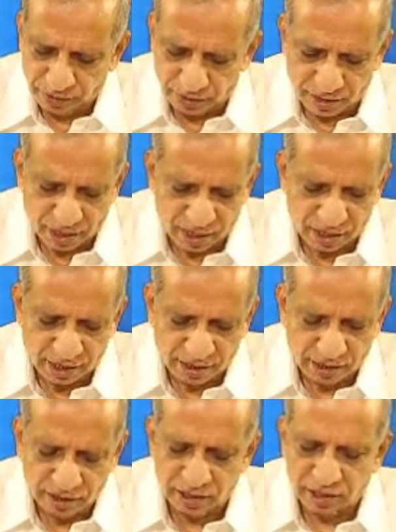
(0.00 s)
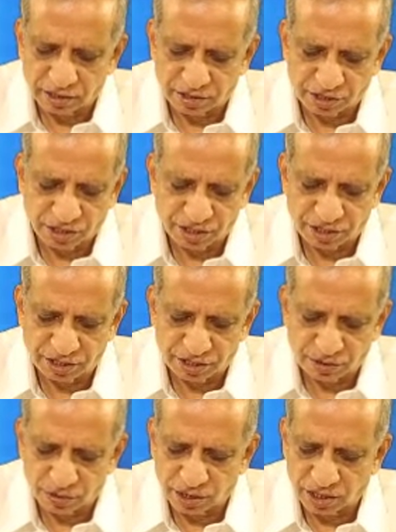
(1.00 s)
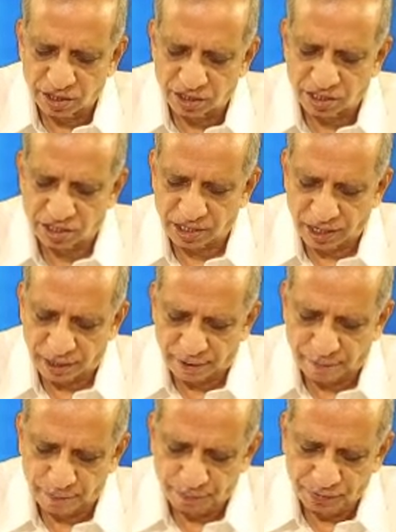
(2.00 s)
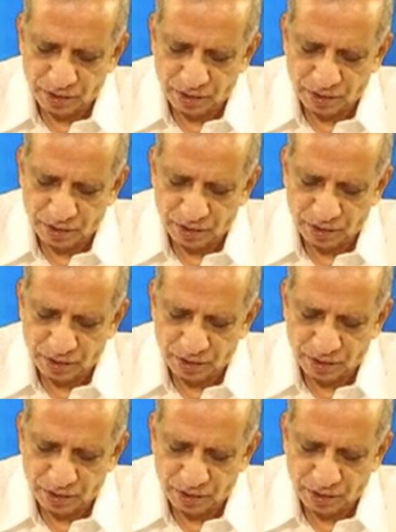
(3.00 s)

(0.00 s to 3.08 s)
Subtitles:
then it is easy to understand.